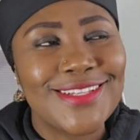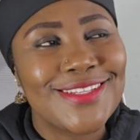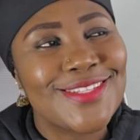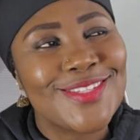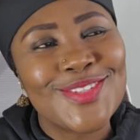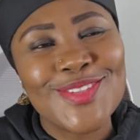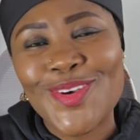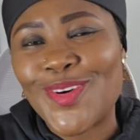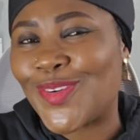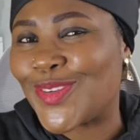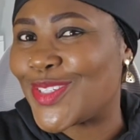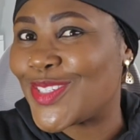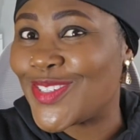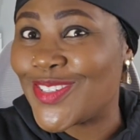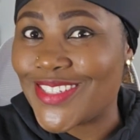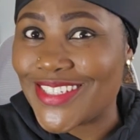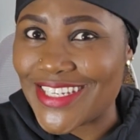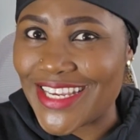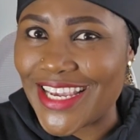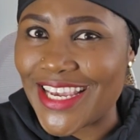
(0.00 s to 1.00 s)
So
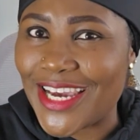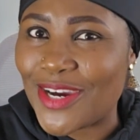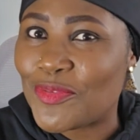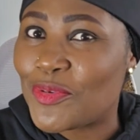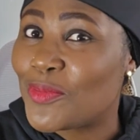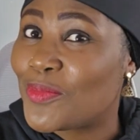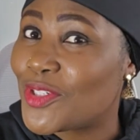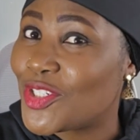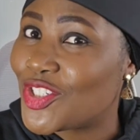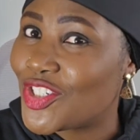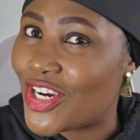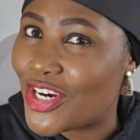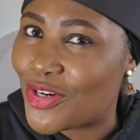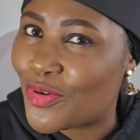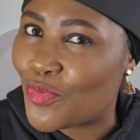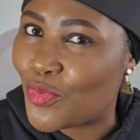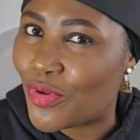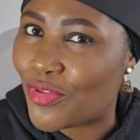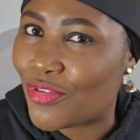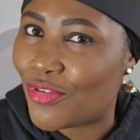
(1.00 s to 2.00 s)
today I will be
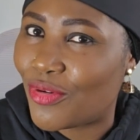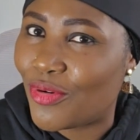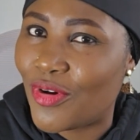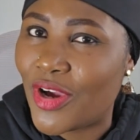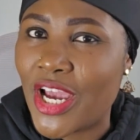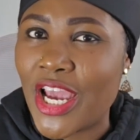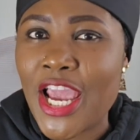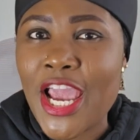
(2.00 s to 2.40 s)
sharing with you